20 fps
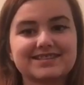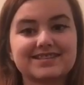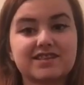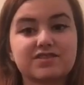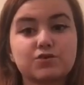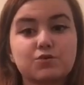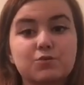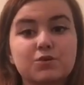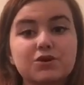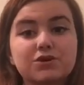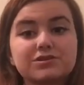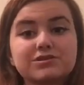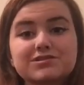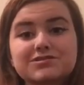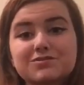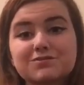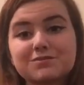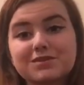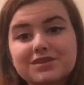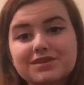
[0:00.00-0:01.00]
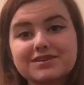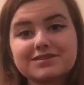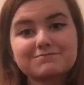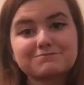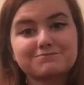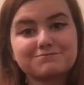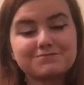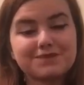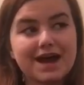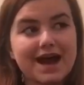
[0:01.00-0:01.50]
that the world is a really
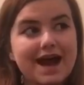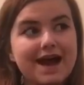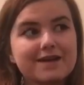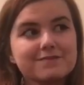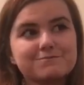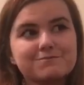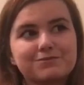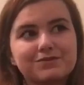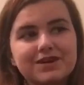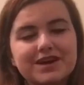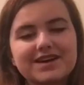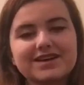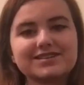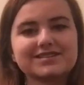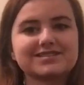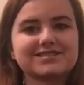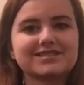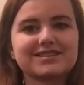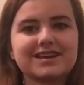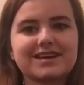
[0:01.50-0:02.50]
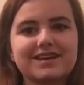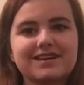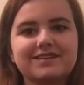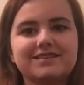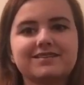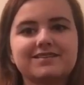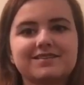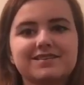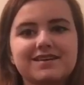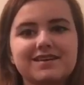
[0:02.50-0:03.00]
bad place,
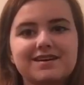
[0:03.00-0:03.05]
and